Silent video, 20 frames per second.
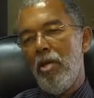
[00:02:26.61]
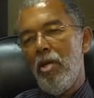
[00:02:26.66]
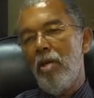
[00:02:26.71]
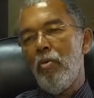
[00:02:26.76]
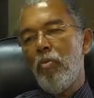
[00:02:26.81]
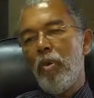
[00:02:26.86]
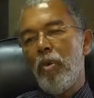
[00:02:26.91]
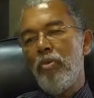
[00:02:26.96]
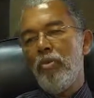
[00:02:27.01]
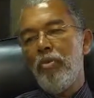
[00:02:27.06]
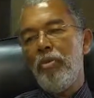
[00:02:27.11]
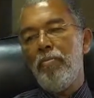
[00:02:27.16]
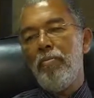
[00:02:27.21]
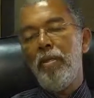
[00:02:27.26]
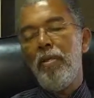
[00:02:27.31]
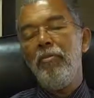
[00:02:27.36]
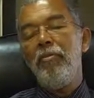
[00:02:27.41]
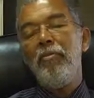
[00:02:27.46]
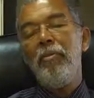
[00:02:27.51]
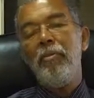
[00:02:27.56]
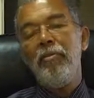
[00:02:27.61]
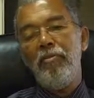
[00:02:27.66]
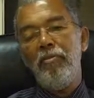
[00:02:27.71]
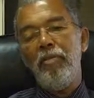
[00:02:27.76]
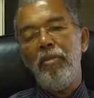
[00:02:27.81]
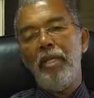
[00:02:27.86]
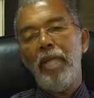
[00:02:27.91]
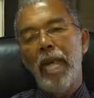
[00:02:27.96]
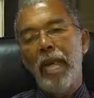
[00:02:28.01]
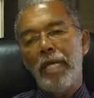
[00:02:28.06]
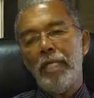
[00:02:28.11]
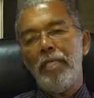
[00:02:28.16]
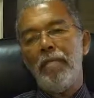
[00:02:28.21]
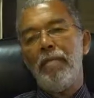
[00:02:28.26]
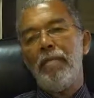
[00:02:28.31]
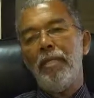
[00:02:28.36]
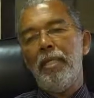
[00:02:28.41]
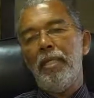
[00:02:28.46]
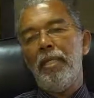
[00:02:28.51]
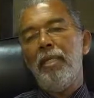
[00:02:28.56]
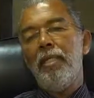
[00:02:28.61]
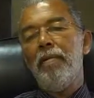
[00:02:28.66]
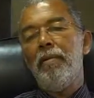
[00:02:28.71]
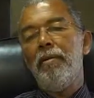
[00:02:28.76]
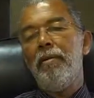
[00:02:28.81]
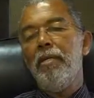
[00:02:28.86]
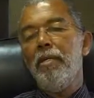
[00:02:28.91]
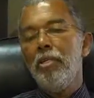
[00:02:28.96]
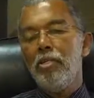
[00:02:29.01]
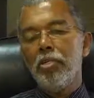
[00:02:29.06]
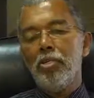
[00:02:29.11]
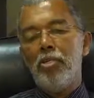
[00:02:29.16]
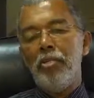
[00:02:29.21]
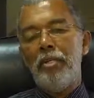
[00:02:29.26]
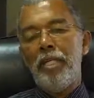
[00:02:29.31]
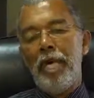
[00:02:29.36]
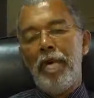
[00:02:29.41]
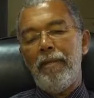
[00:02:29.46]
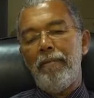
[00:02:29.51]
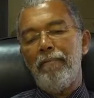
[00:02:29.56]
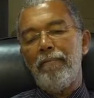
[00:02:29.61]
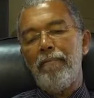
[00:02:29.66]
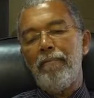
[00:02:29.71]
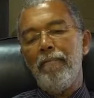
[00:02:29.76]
or whether it be for the full academic year, so that